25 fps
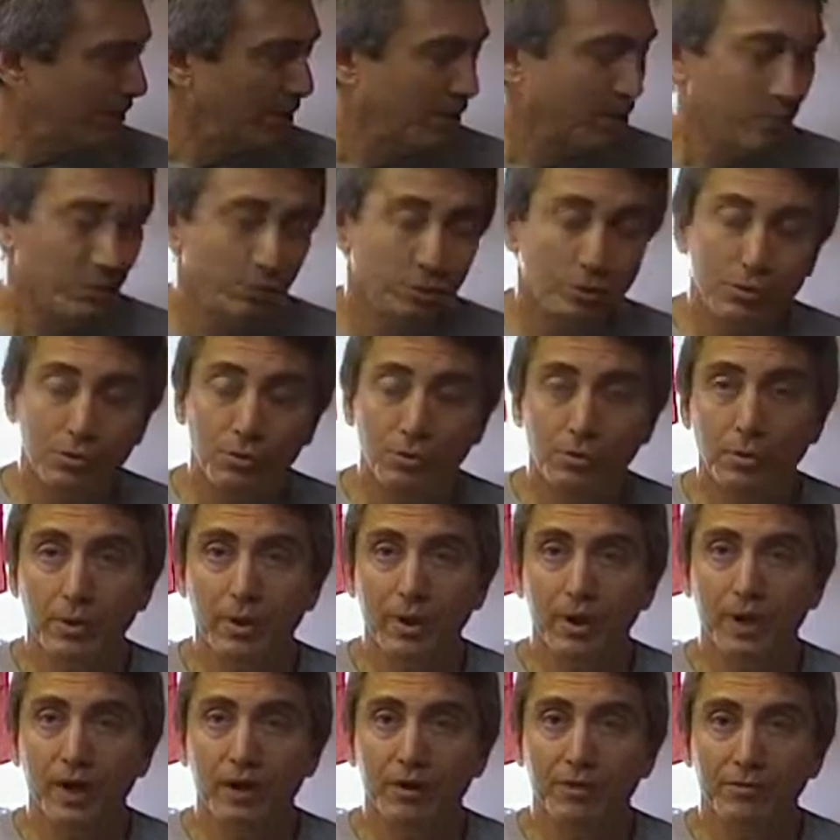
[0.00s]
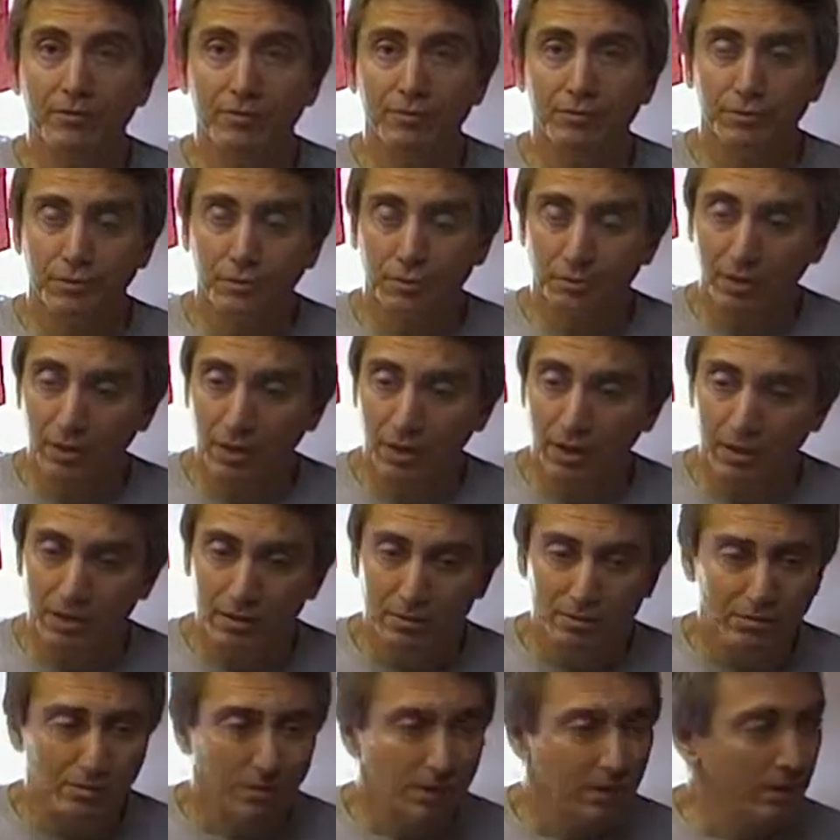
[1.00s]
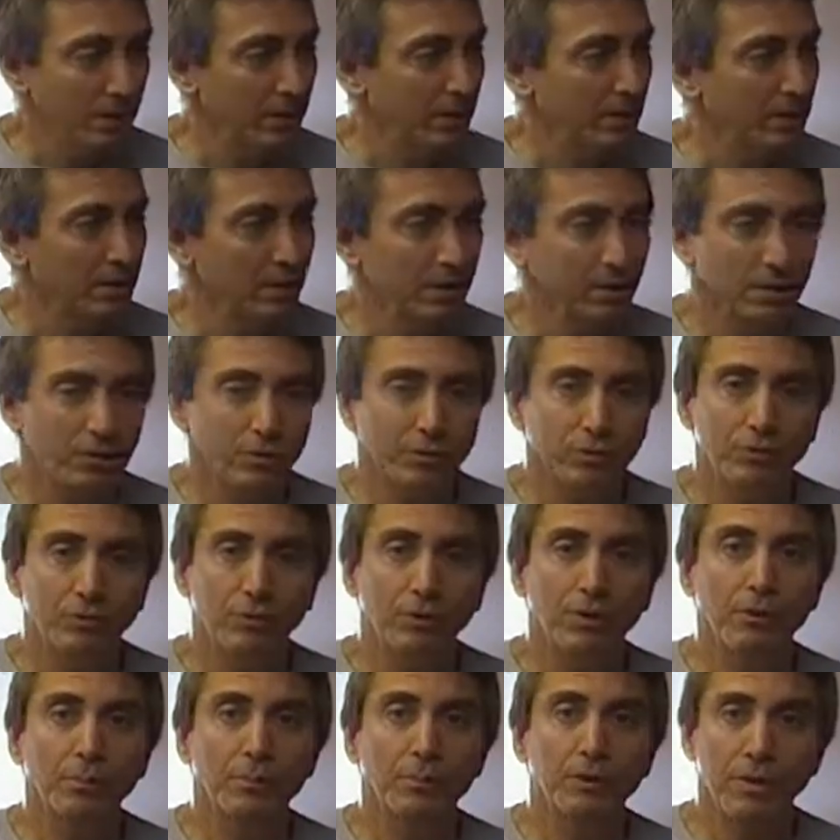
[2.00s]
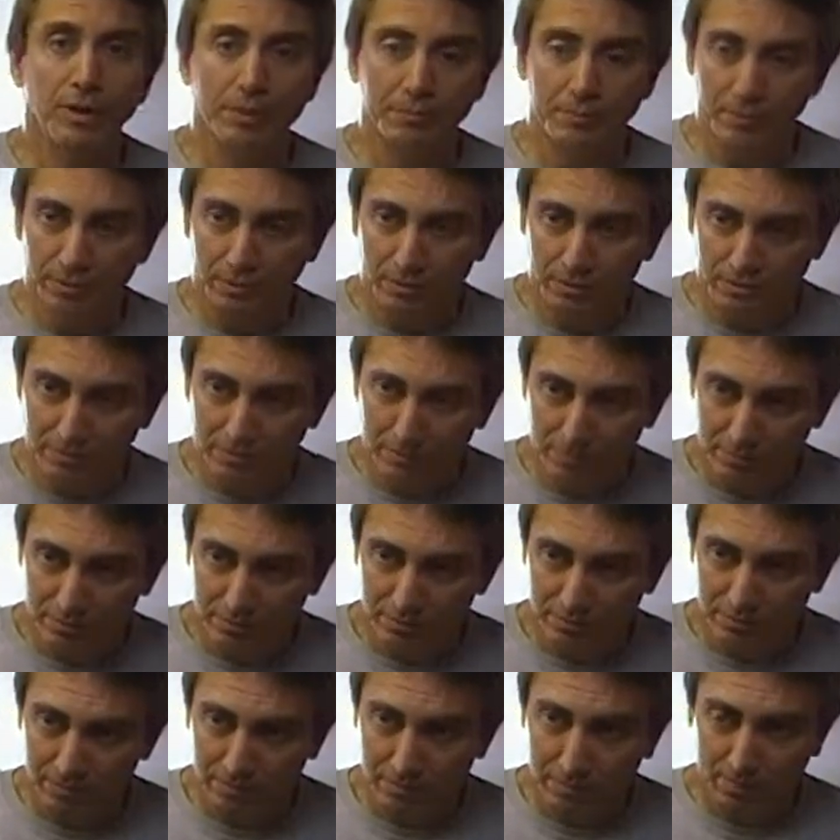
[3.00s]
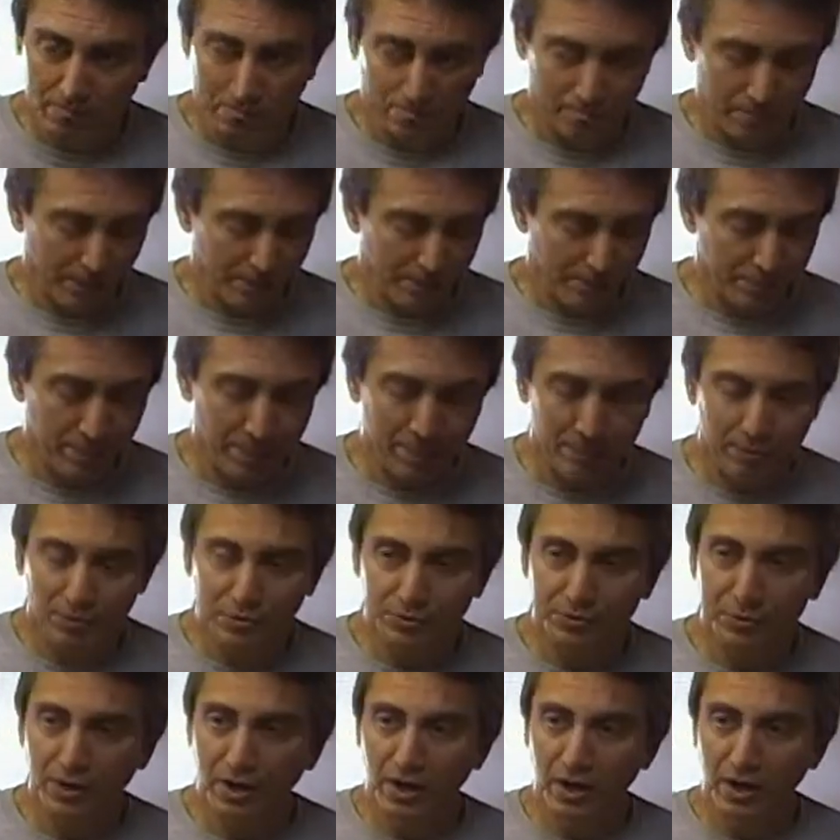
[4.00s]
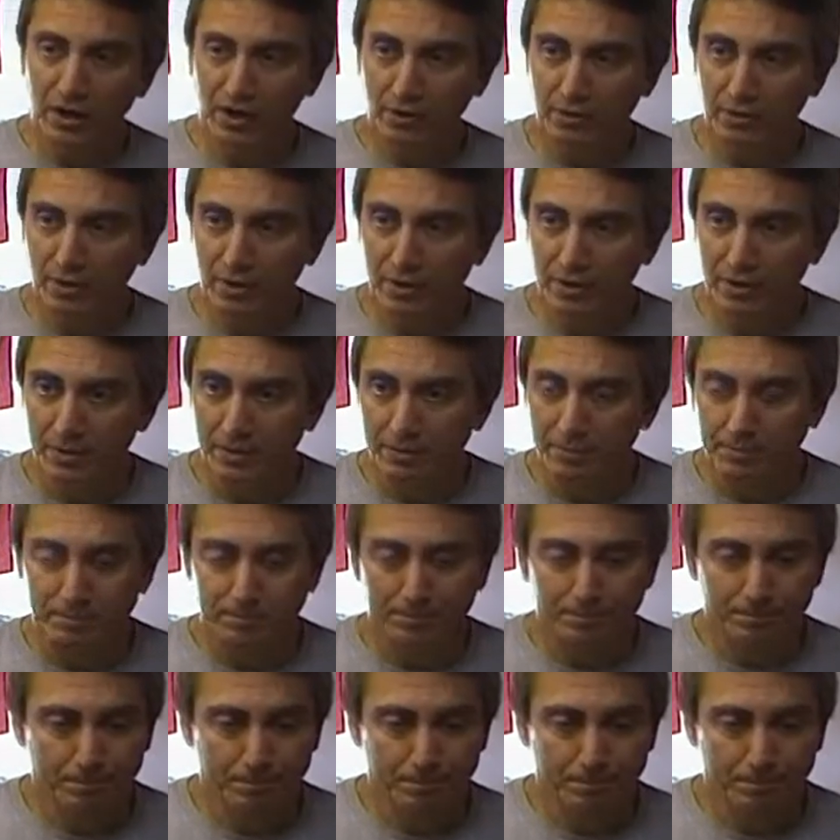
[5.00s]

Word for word: And who do we have to blame? The people. That people tolerate it.